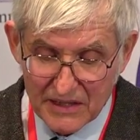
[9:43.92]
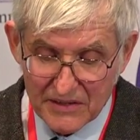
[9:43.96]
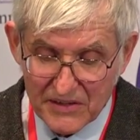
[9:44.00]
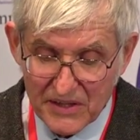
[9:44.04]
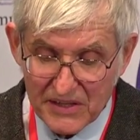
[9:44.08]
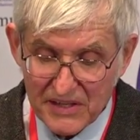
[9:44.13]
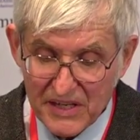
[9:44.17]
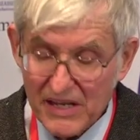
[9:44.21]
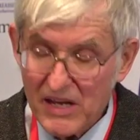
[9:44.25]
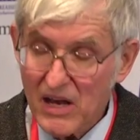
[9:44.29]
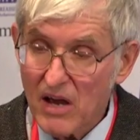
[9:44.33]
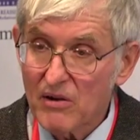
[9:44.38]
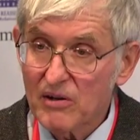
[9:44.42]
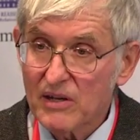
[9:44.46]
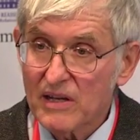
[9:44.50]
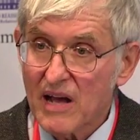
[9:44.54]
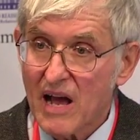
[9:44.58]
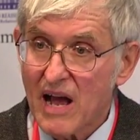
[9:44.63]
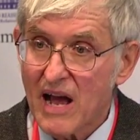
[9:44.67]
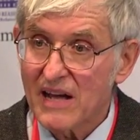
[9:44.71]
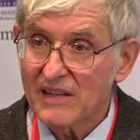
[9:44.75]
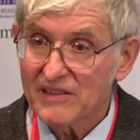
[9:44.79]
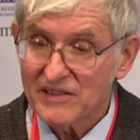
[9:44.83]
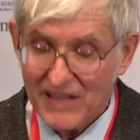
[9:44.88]
the
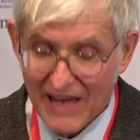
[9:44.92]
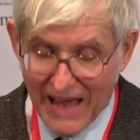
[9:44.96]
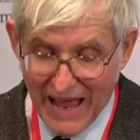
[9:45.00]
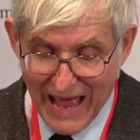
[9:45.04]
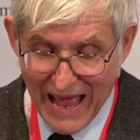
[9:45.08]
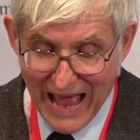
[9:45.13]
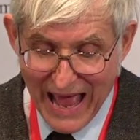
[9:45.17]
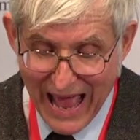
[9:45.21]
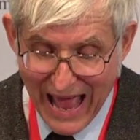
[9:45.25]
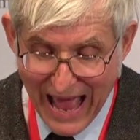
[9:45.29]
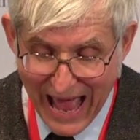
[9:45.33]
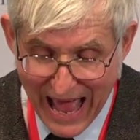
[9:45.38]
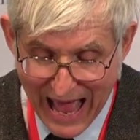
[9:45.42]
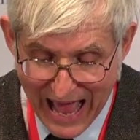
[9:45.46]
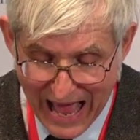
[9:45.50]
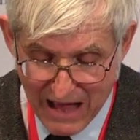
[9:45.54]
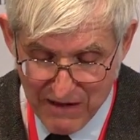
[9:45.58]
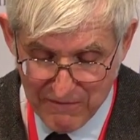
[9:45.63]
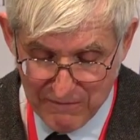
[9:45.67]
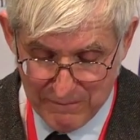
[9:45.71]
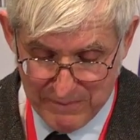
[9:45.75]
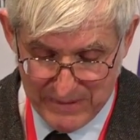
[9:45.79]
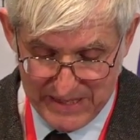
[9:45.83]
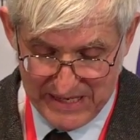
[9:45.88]
neocons
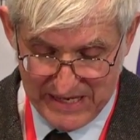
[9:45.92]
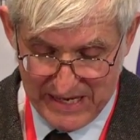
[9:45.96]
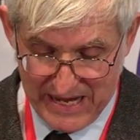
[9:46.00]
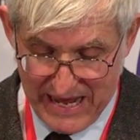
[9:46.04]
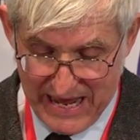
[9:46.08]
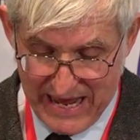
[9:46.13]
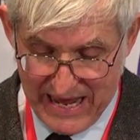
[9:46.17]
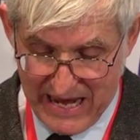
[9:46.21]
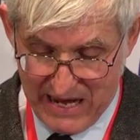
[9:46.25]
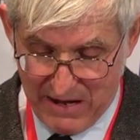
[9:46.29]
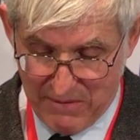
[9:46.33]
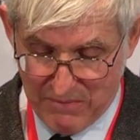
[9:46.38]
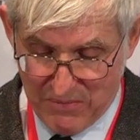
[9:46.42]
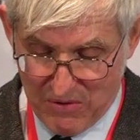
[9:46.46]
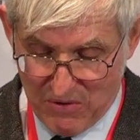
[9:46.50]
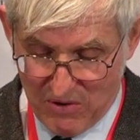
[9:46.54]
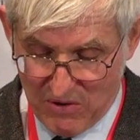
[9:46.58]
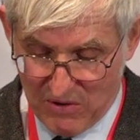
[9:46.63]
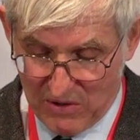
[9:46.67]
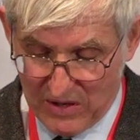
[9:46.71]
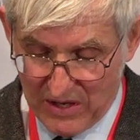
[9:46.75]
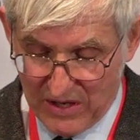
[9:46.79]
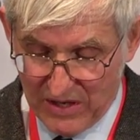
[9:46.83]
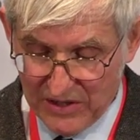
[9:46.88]
have been
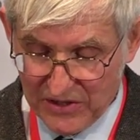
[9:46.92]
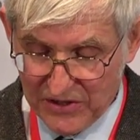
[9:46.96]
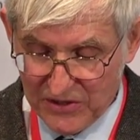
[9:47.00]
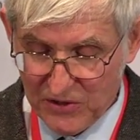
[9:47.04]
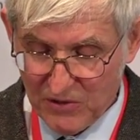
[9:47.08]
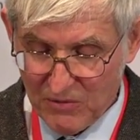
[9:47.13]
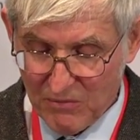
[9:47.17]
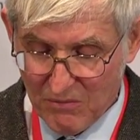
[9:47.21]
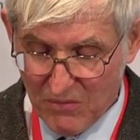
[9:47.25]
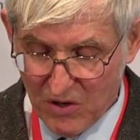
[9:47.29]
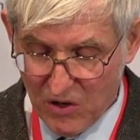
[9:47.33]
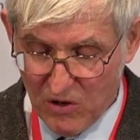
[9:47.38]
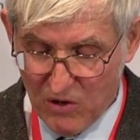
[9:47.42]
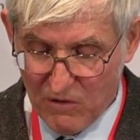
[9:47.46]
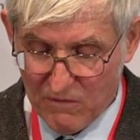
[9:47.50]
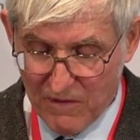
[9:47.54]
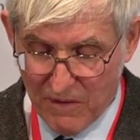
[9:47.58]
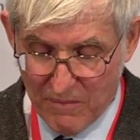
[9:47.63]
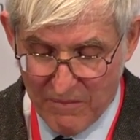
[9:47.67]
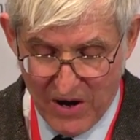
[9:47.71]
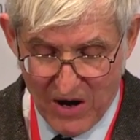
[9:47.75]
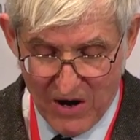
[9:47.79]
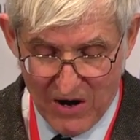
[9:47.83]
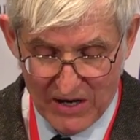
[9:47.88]
able to move
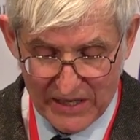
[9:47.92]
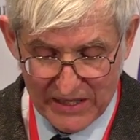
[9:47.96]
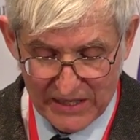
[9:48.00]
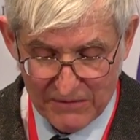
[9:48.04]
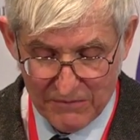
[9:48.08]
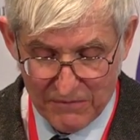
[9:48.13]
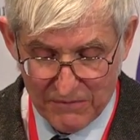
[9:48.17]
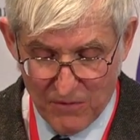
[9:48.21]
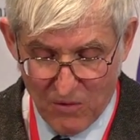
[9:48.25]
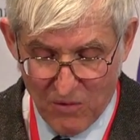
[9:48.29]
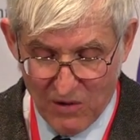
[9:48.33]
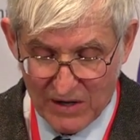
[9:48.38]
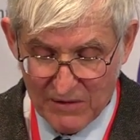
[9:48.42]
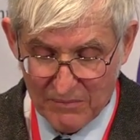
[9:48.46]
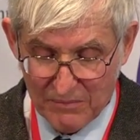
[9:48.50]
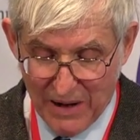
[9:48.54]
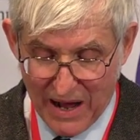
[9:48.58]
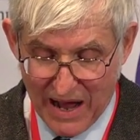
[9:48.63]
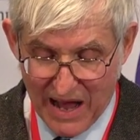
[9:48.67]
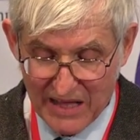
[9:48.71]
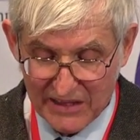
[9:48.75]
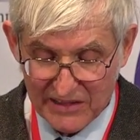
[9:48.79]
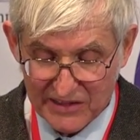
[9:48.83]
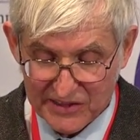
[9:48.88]
American foreign
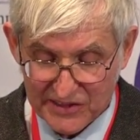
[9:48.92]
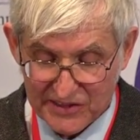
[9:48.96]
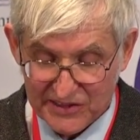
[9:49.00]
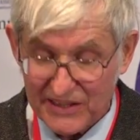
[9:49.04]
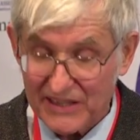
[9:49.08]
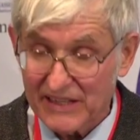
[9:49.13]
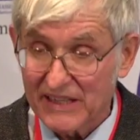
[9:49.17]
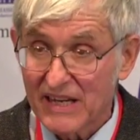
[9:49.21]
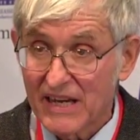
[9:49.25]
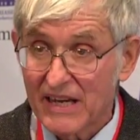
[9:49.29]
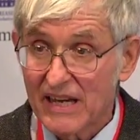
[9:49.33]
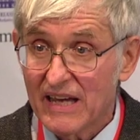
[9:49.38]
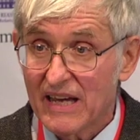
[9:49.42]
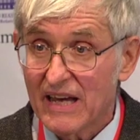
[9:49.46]
policy